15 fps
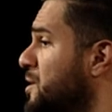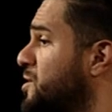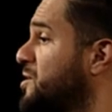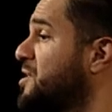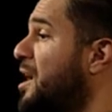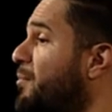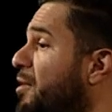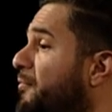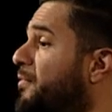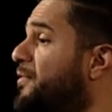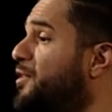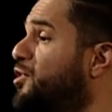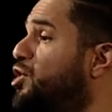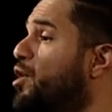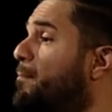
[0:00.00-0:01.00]
Some
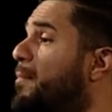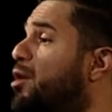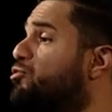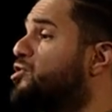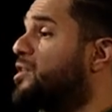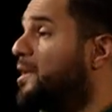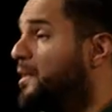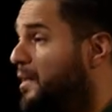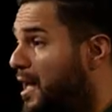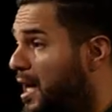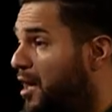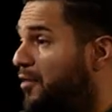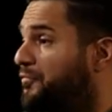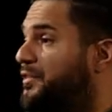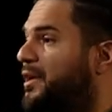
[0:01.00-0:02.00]
of your most
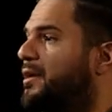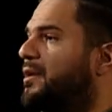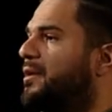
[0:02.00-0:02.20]
loved